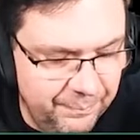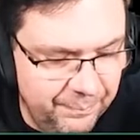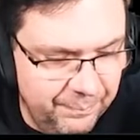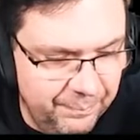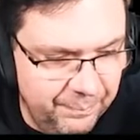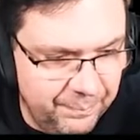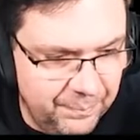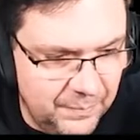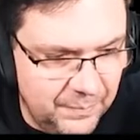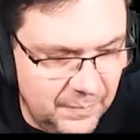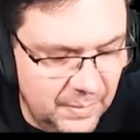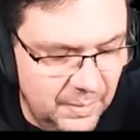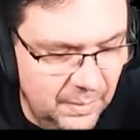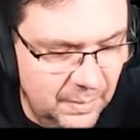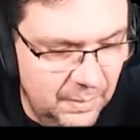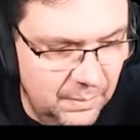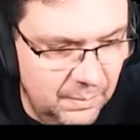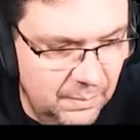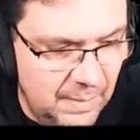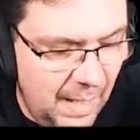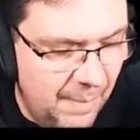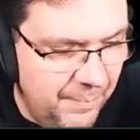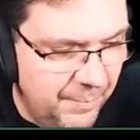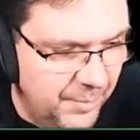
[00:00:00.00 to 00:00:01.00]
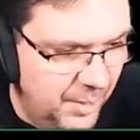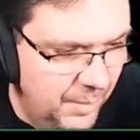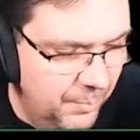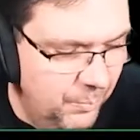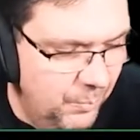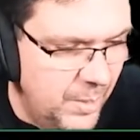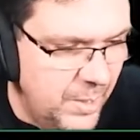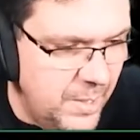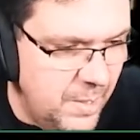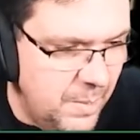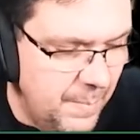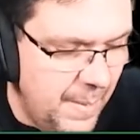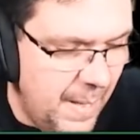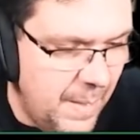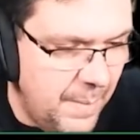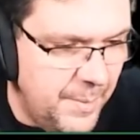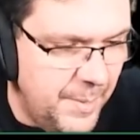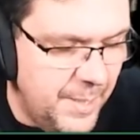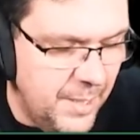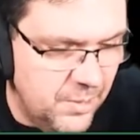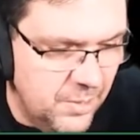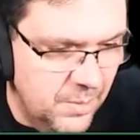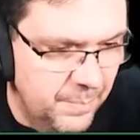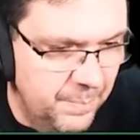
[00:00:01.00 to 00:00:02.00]
for the videos. Other than when you maybe
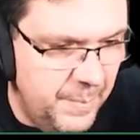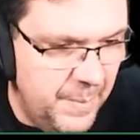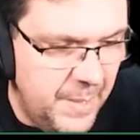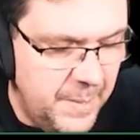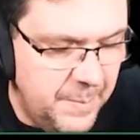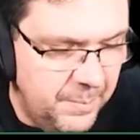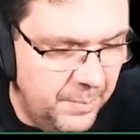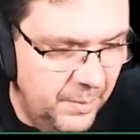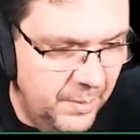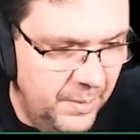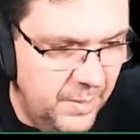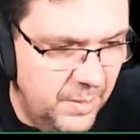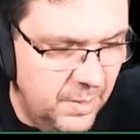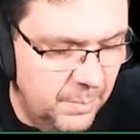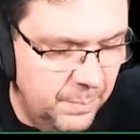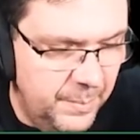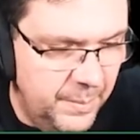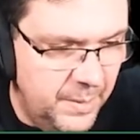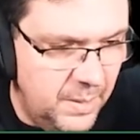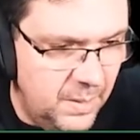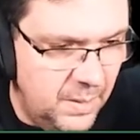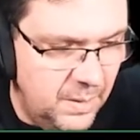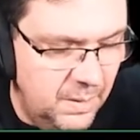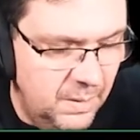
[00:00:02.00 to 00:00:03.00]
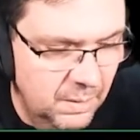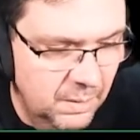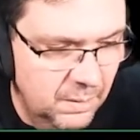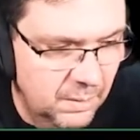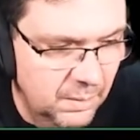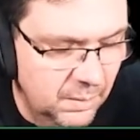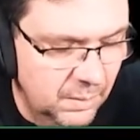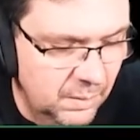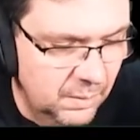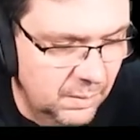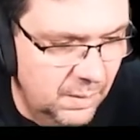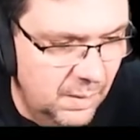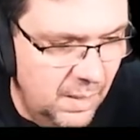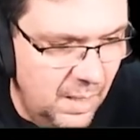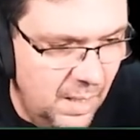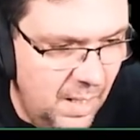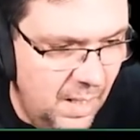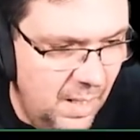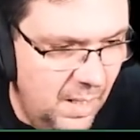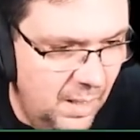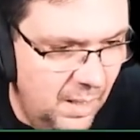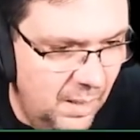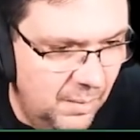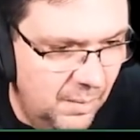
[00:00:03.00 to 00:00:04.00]
get uh, some people in to be,
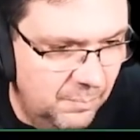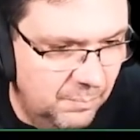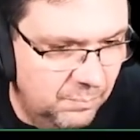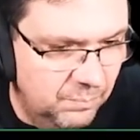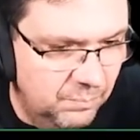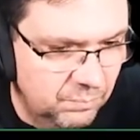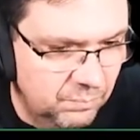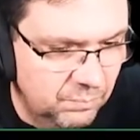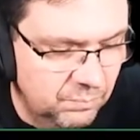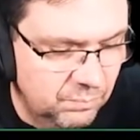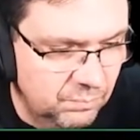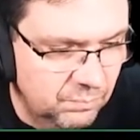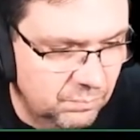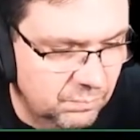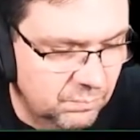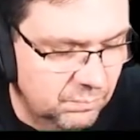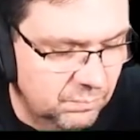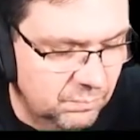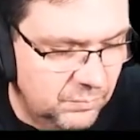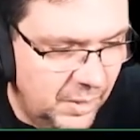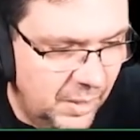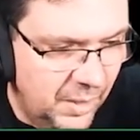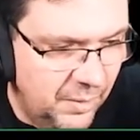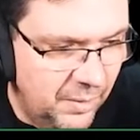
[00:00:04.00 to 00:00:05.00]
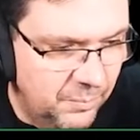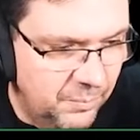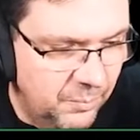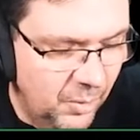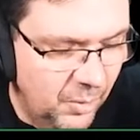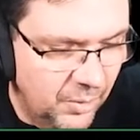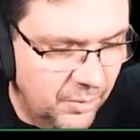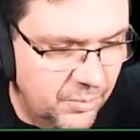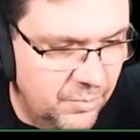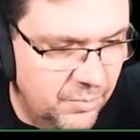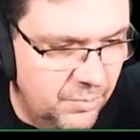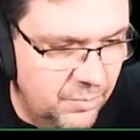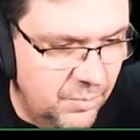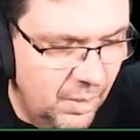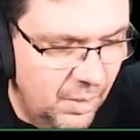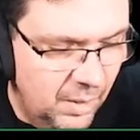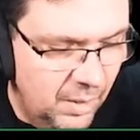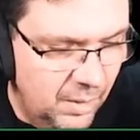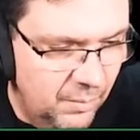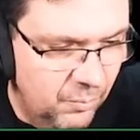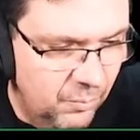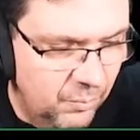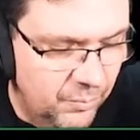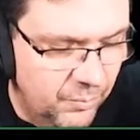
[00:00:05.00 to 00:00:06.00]
um, yeah, like
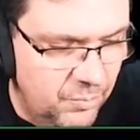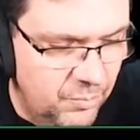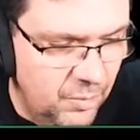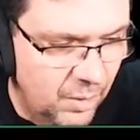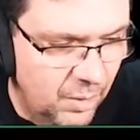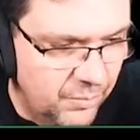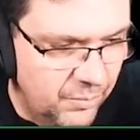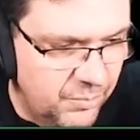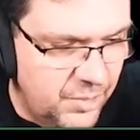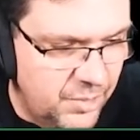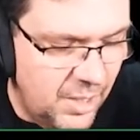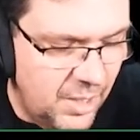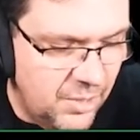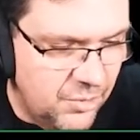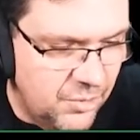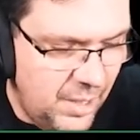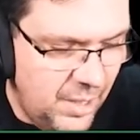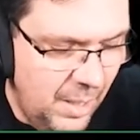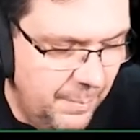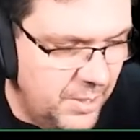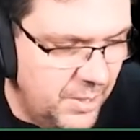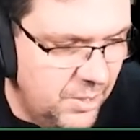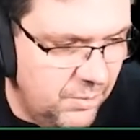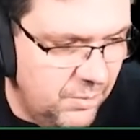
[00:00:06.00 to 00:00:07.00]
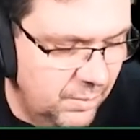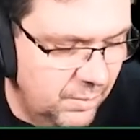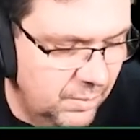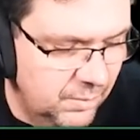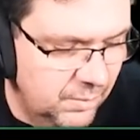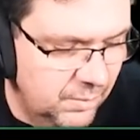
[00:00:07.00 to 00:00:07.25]
uh, uh, test dummies.